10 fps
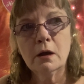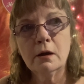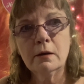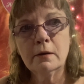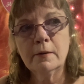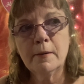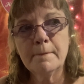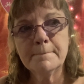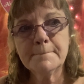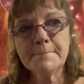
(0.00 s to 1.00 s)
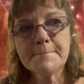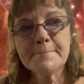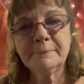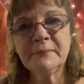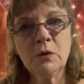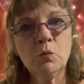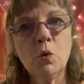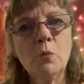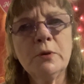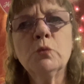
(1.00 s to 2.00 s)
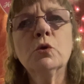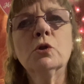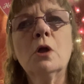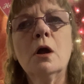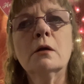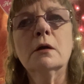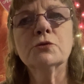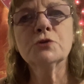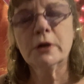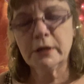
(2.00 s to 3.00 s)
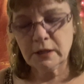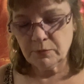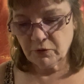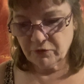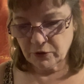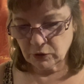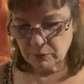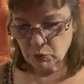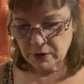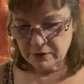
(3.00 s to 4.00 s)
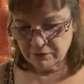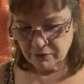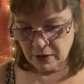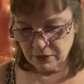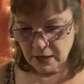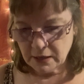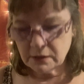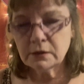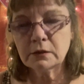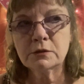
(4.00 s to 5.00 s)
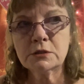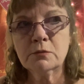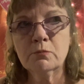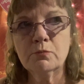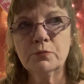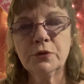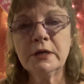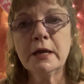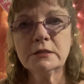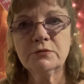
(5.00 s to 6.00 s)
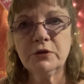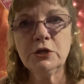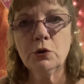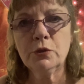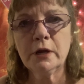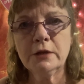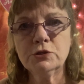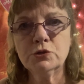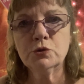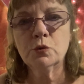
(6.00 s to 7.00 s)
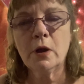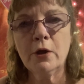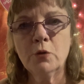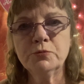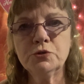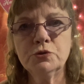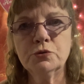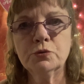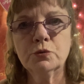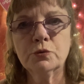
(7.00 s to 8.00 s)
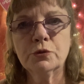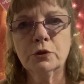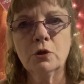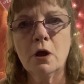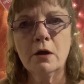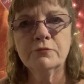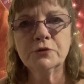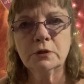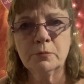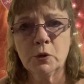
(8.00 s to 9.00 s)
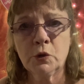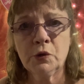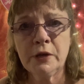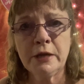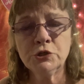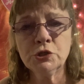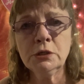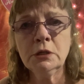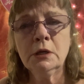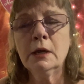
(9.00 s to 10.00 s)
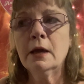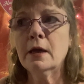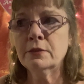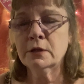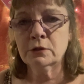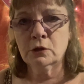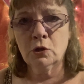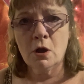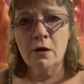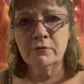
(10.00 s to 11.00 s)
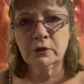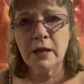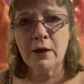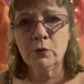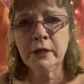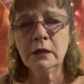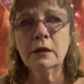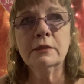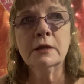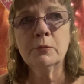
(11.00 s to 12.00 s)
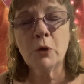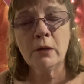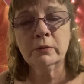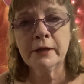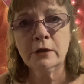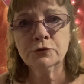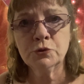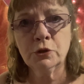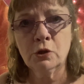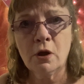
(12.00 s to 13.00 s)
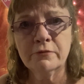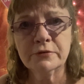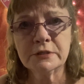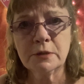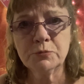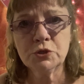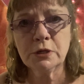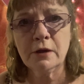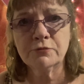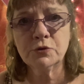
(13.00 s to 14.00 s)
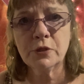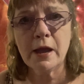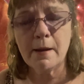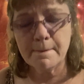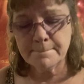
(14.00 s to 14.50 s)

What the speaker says: It won't be real long. I'll try and keep it fairly brief. And then the next video that I do, I hope to do the Law of Deliberate Creation, and then the Law of Allowing, and then probably I'll do the Law of Assumption after that.